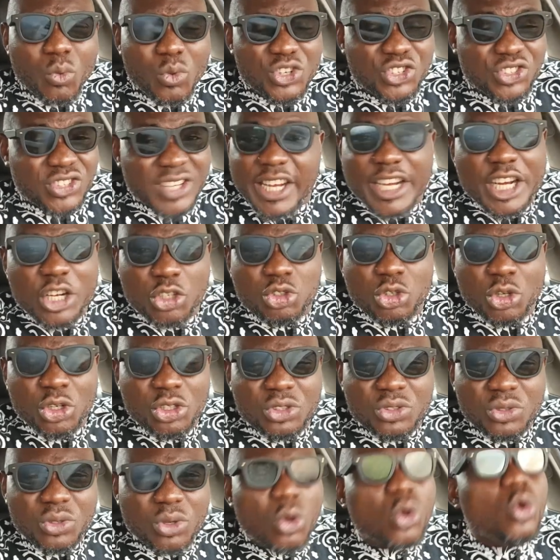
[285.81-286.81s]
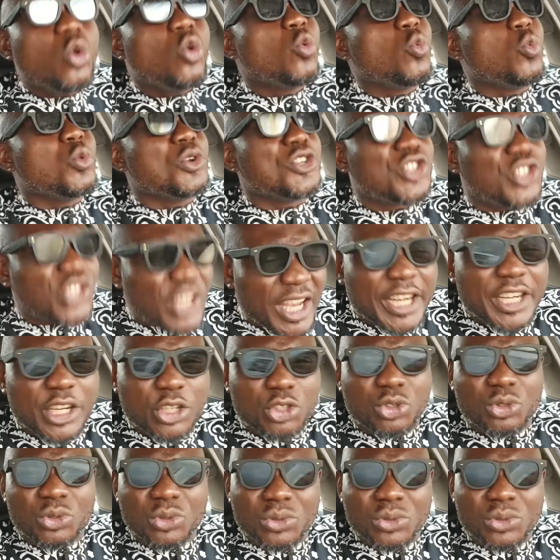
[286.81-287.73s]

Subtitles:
We see the truth, we say the